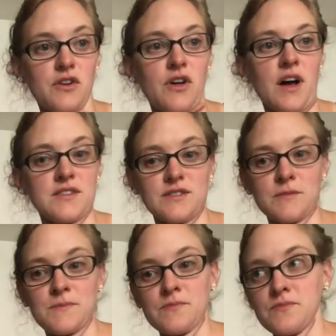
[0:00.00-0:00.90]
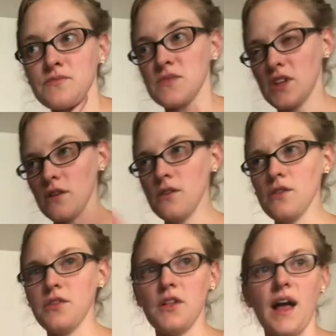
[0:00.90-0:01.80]
cloths.
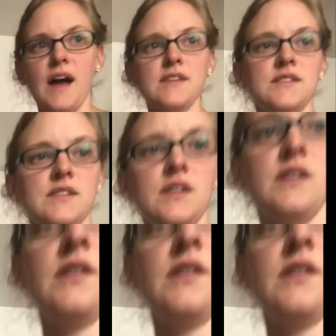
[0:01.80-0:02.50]
The last